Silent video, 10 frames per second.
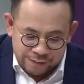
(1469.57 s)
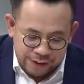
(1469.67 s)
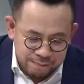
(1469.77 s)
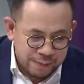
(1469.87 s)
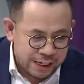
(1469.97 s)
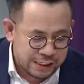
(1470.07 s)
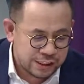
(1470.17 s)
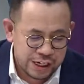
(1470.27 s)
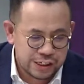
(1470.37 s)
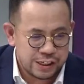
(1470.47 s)
I, I
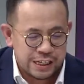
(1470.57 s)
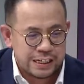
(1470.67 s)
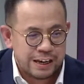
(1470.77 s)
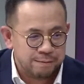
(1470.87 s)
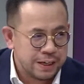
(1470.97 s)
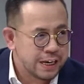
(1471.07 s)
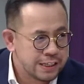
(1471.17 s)
gave him my suggestion.